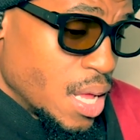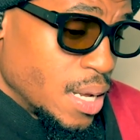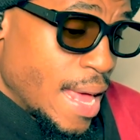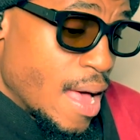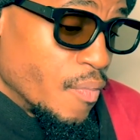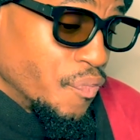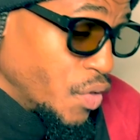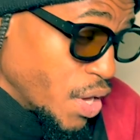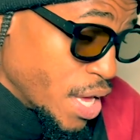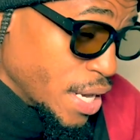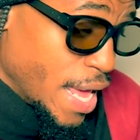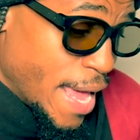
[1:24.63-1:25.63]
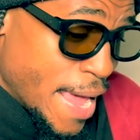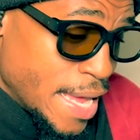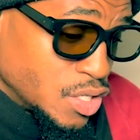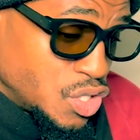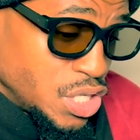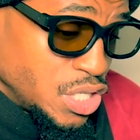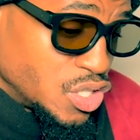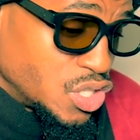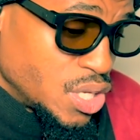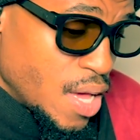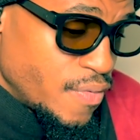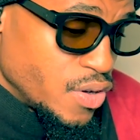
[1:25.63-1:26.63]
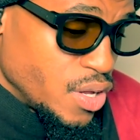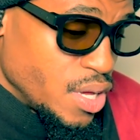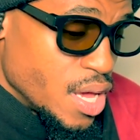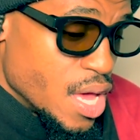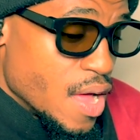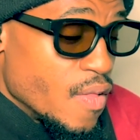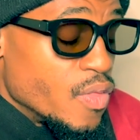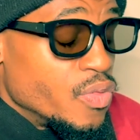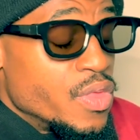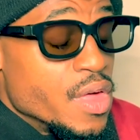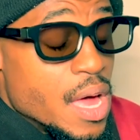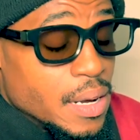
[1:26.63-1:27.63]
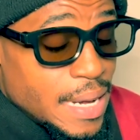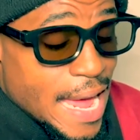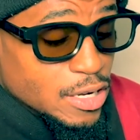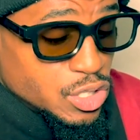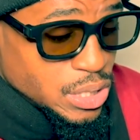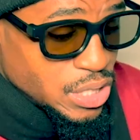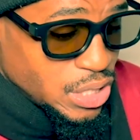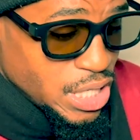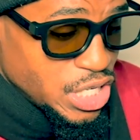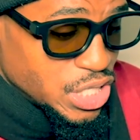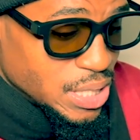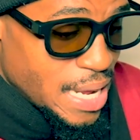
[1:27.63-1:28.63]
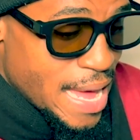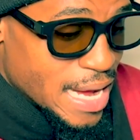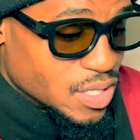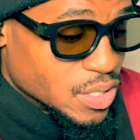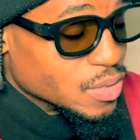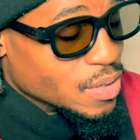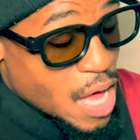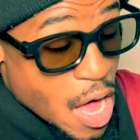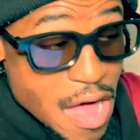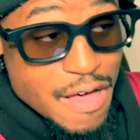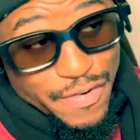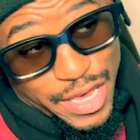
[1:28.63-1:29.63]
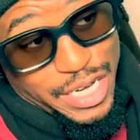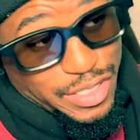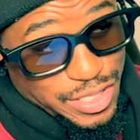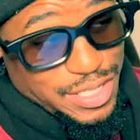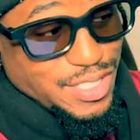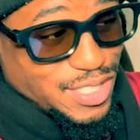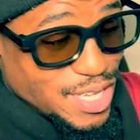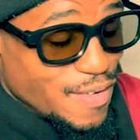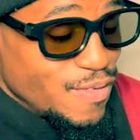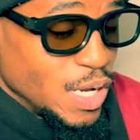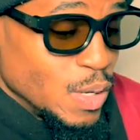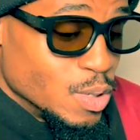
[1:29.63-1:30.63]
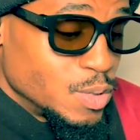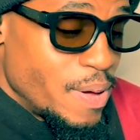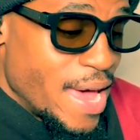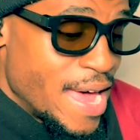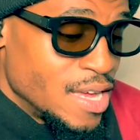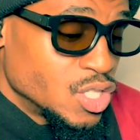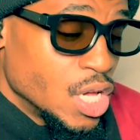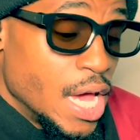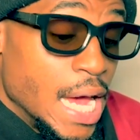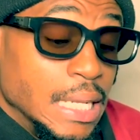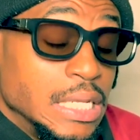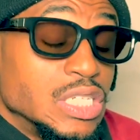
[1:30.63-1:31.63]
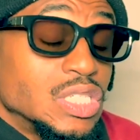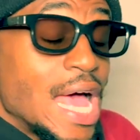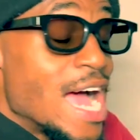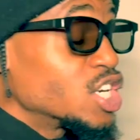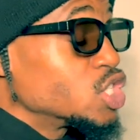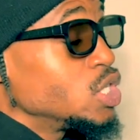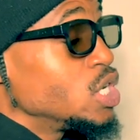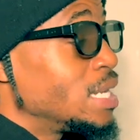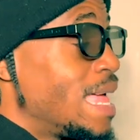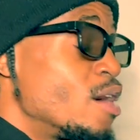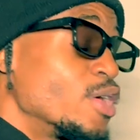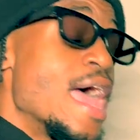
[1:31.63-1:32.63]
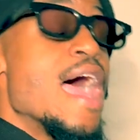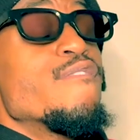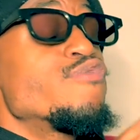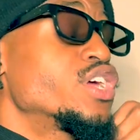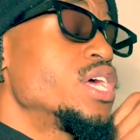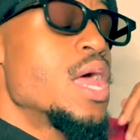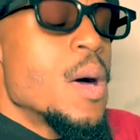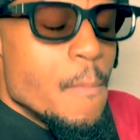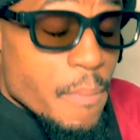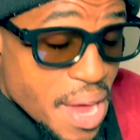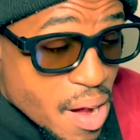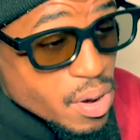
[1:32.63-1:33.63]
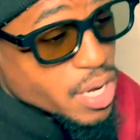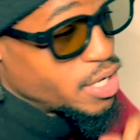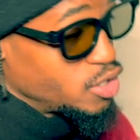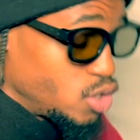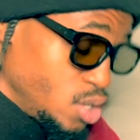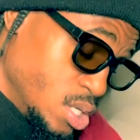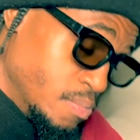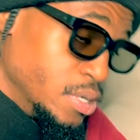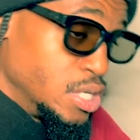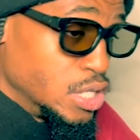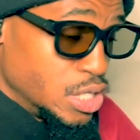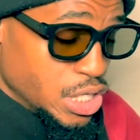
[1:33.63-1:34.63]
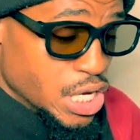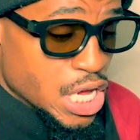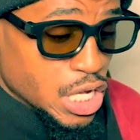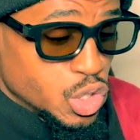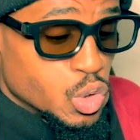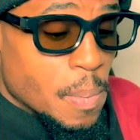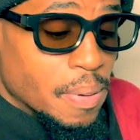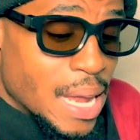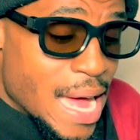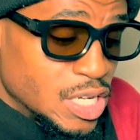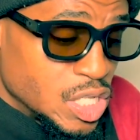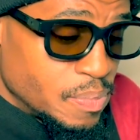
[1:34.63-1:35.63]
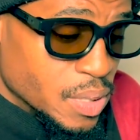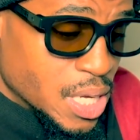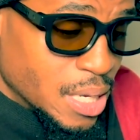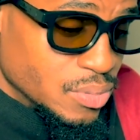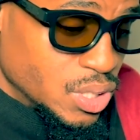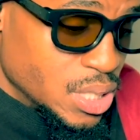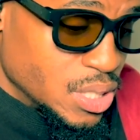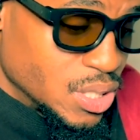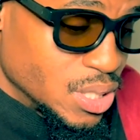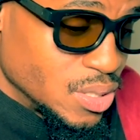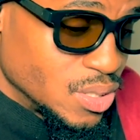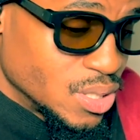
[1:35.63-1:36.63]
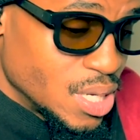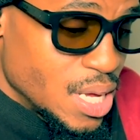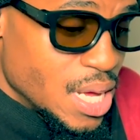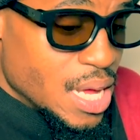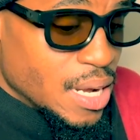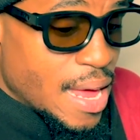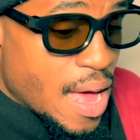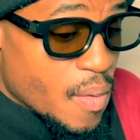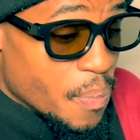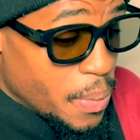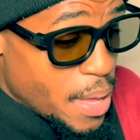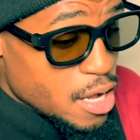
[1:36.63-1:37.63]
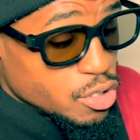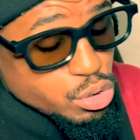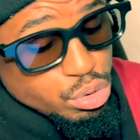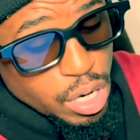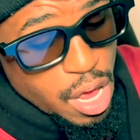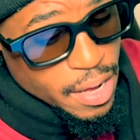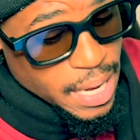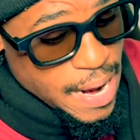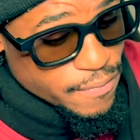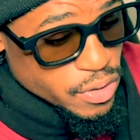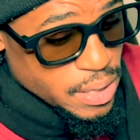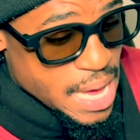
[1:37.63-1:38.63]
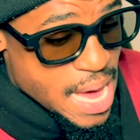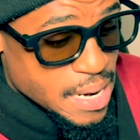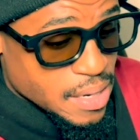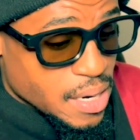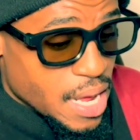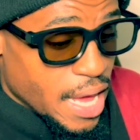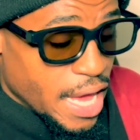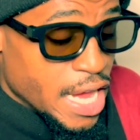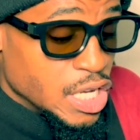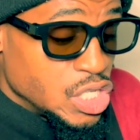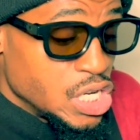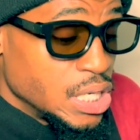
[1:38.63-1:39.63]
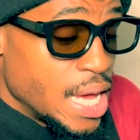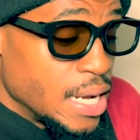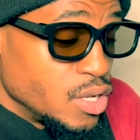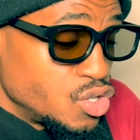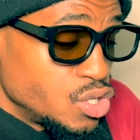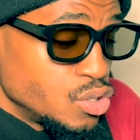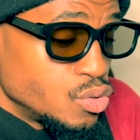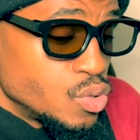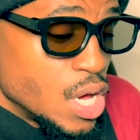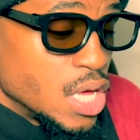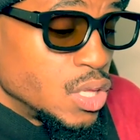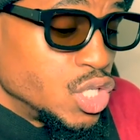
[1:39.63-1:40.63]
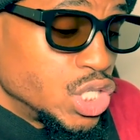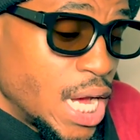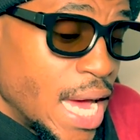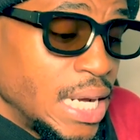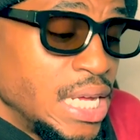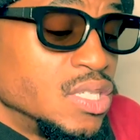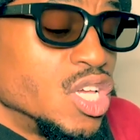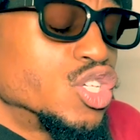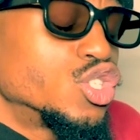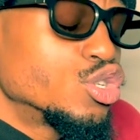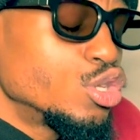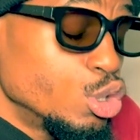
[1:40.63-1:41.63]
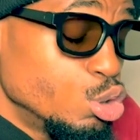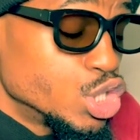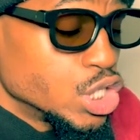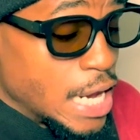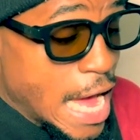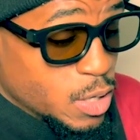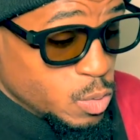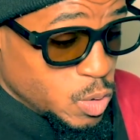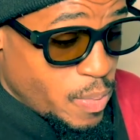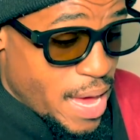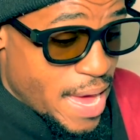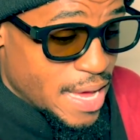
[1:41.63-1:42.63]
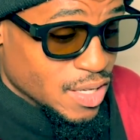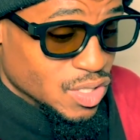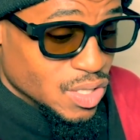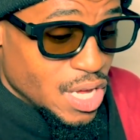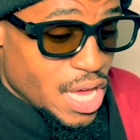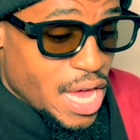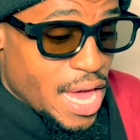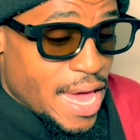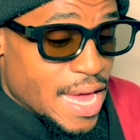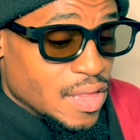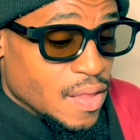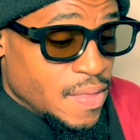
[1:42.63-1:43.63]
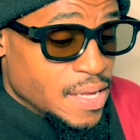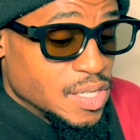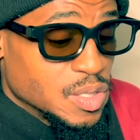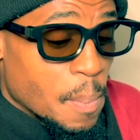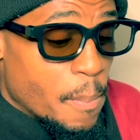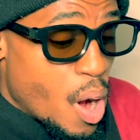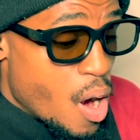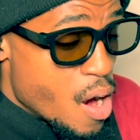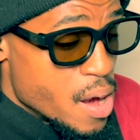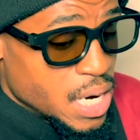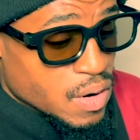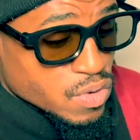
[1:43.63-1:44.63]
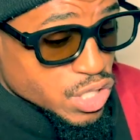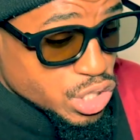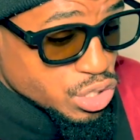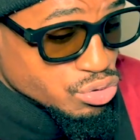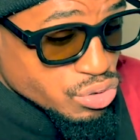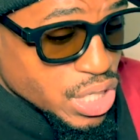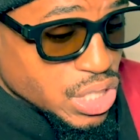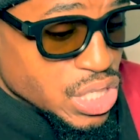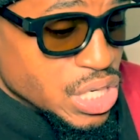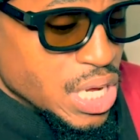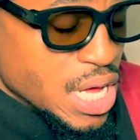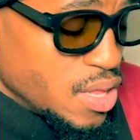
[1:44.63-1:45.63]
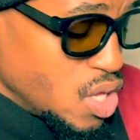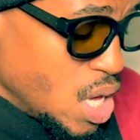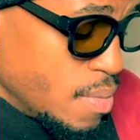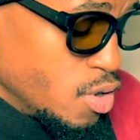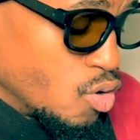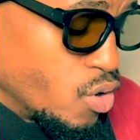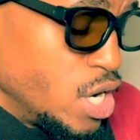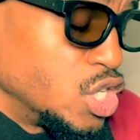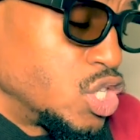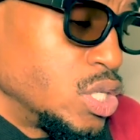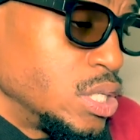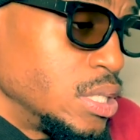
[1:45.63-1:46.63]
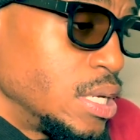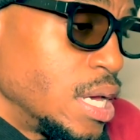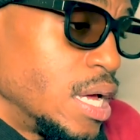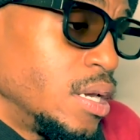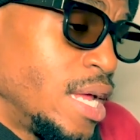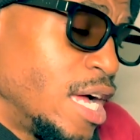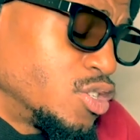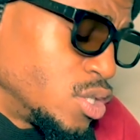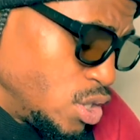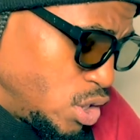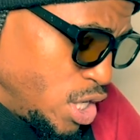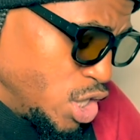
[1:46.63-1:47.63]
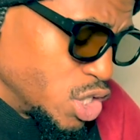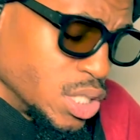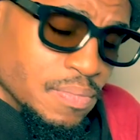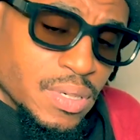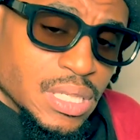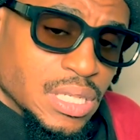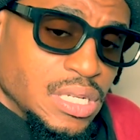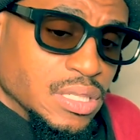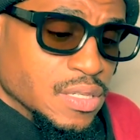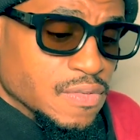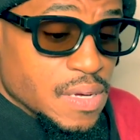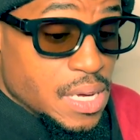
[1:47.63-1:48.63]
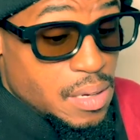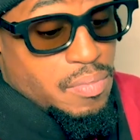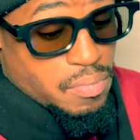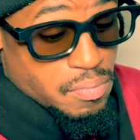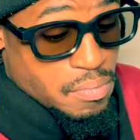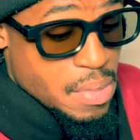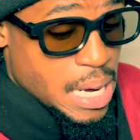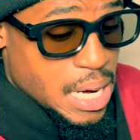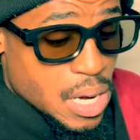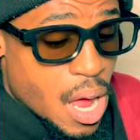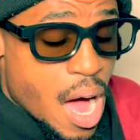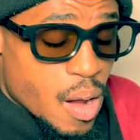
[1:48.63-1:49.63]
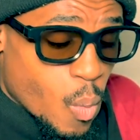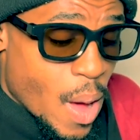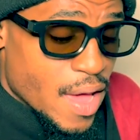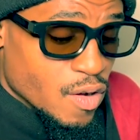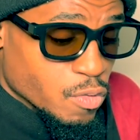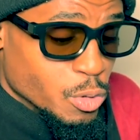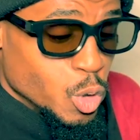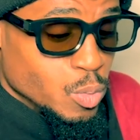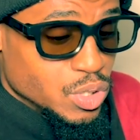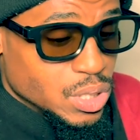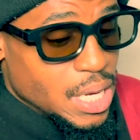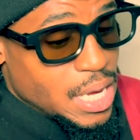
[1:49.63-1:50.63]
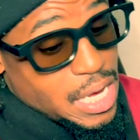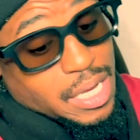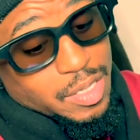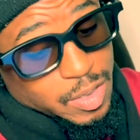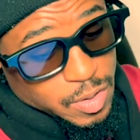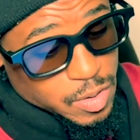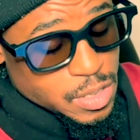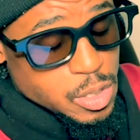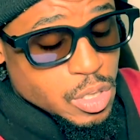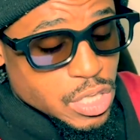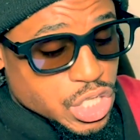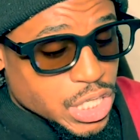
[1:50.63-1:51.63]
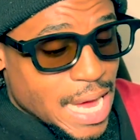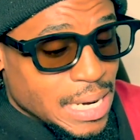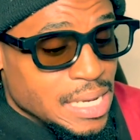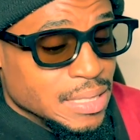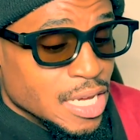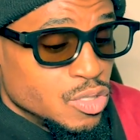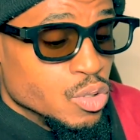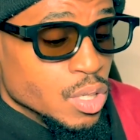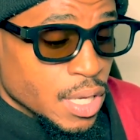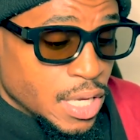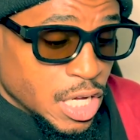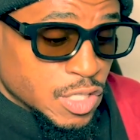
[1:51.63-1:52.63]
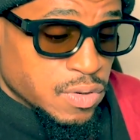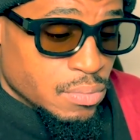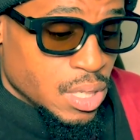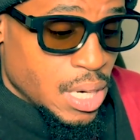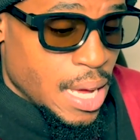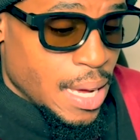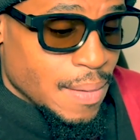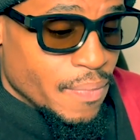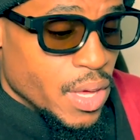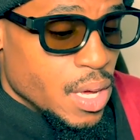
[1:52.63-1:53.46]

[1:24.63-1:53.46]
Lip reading: Now, in 1870, the Naturalization Act of 1870 was passed, and this actually allowed African Americans the ability to apply to become citizens. Now, not too long after that, in 1882, the Chinese Exclusion Act was passed, and this barred and restricted the immigration and naturalization abilities of many non-white groups, including the Chinese, as you can guess from the name.